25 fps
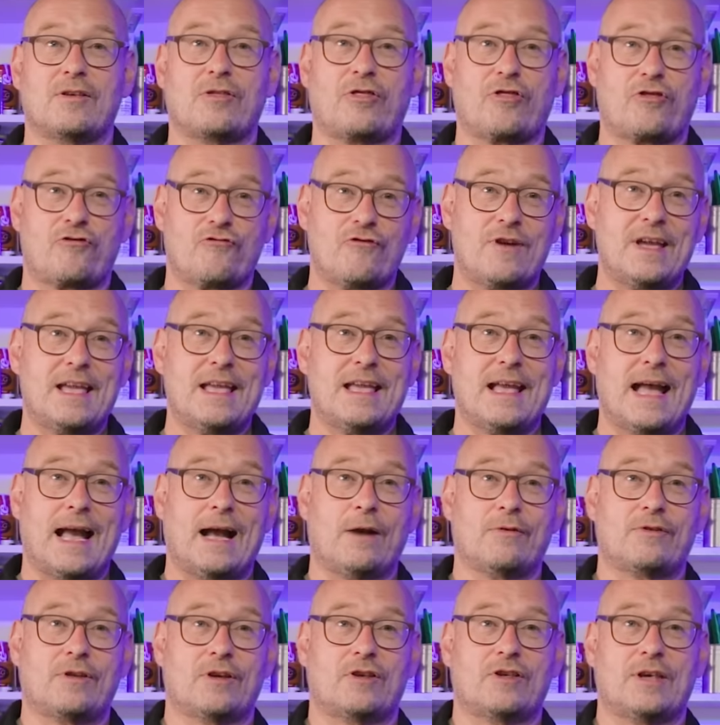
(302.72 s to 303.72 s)
three
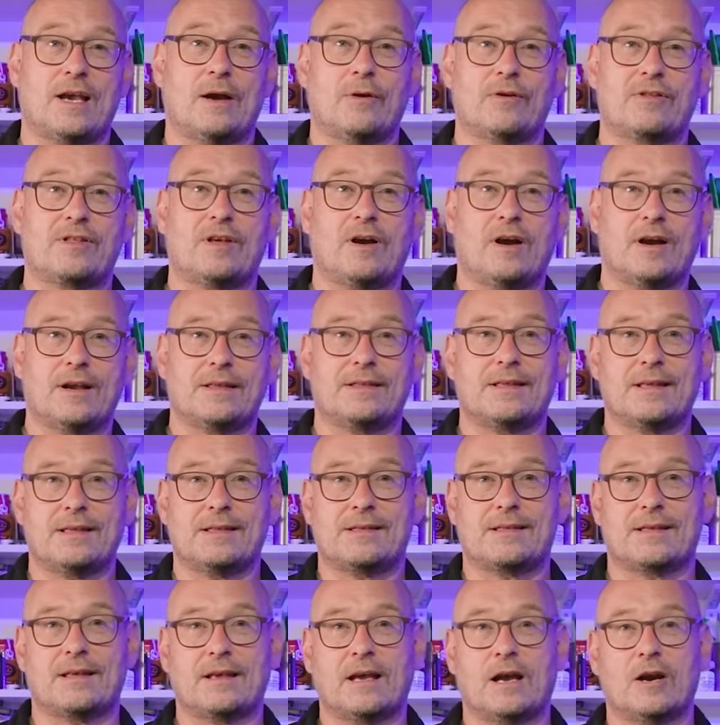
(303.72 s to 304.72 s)
outer shell
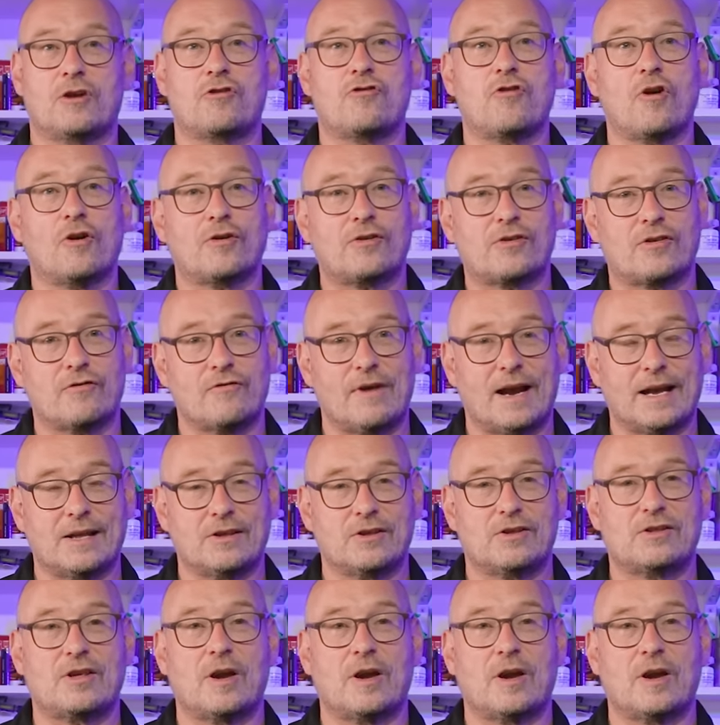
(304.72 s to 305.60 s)
sizes across the range,